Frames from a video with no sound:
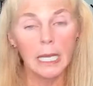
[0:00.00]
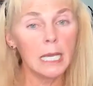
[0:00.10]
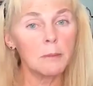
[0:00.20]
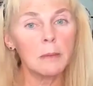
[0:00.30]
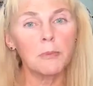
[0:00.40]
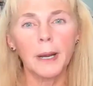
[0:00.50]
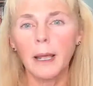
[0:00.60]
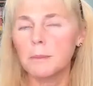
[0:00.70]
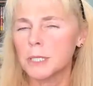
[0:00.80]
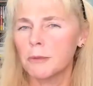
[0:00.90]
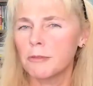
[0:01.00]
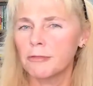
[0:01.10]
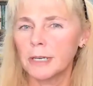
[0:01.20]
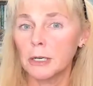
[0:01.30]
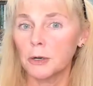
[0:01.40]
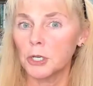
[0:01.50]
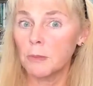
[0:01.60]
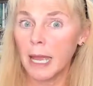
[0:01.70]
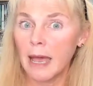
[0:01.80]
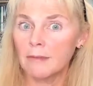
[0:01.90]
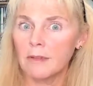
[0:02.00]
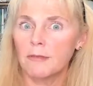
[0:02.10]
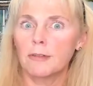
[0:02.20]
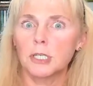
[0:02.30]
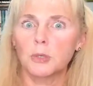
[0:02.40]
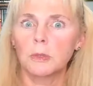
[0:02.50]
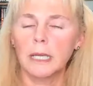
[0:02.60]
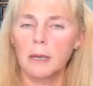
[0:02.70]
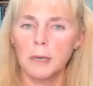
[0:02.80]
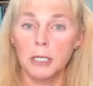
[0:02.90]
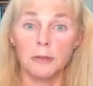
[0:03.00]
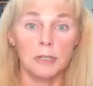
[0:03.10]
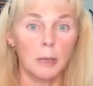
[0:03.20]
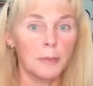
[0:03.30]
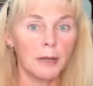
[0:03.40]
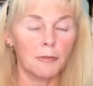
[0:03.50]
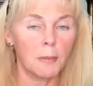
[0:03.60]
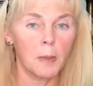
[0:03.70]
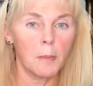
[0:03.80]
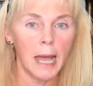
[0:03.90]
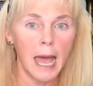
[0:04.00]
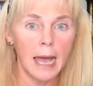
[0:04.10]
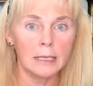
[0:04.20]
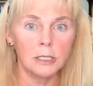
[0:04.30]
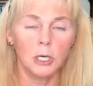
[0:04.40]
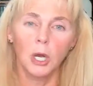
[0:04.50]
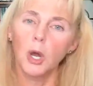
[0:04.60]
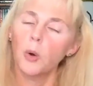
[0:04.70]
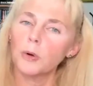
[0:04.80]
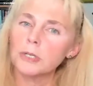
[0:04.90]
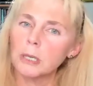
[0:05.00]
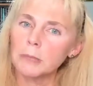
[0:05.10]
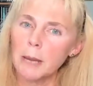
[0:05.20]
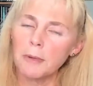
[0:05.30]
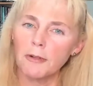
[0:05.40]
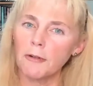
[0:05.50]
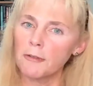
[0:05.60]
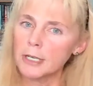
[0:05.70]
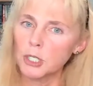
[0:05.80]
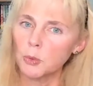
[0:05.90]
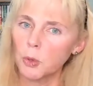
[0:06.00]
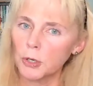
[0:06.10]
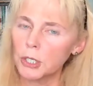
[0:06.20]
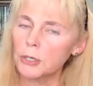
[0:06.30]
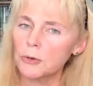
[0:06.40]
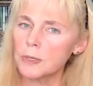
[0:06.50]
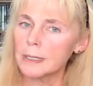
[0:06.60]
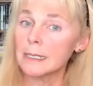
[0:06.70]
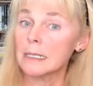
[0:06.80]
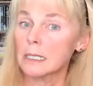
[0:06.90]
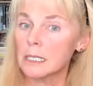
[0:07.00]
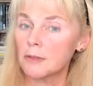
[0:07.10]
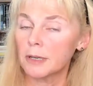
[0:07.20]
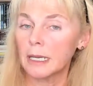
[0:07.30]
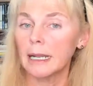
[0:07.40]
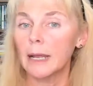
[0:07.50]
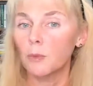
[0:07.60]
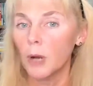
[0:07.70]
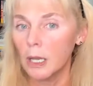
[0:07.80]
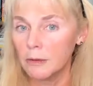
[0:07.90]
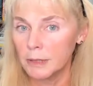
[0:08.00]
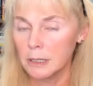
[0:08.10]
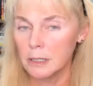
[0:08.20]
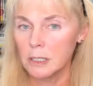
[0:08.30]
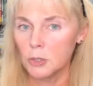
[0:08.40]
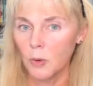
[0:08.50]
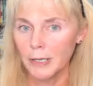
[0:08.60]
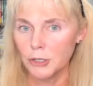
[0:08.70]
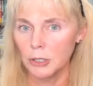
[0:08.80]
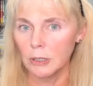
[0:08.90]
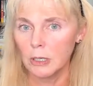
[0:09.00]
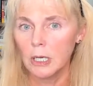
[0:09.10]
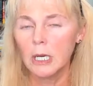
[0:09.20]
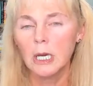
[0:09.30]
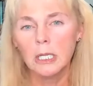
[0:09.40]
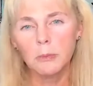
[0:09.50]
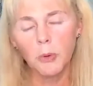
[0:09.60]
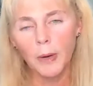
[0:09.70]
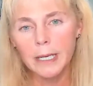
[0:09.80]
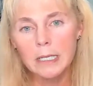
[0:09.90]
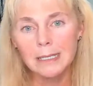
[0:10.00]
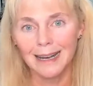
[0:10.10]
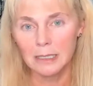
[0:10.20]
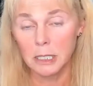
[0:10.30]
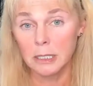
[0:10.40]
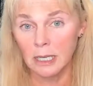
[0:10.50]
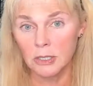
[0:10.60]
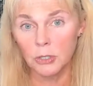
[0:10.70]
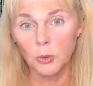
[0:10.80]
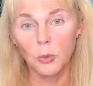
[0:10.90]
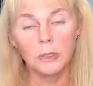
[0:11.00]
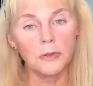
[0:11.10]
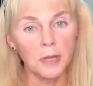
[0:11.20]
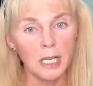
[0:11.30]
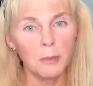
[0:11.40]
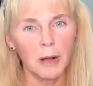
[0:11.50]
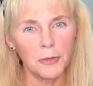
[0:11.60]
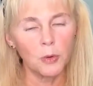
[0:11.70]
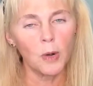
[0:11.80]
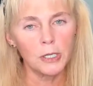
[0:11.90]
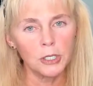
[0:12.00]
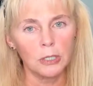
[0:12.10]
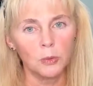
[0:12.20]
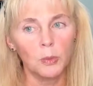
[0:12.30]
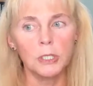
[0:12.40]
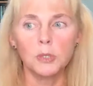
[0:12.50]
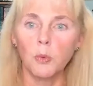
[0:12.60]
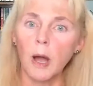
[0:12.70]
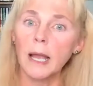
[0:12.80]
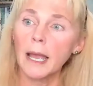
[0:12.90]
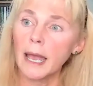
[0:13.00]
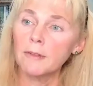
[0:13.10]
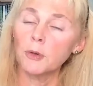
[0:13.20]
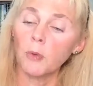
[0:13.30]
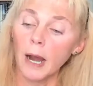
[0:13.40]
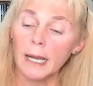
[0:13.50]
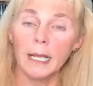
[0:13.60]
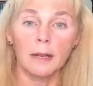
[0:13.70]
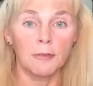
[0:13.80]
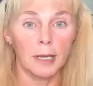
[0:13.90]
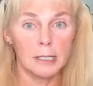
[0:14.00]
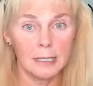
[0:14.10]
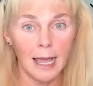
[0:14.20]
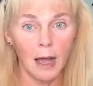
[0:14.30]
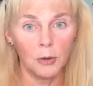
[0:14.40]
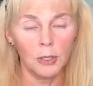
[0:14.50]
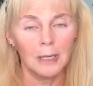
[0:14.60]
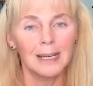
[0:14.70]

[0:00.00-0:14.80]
It may bring up some fear. You may have a visual image of something from the past or some type of a visual cue that is significant and relevant to this question. The point is not to censor or to think about the question, which is why I have you writing it face down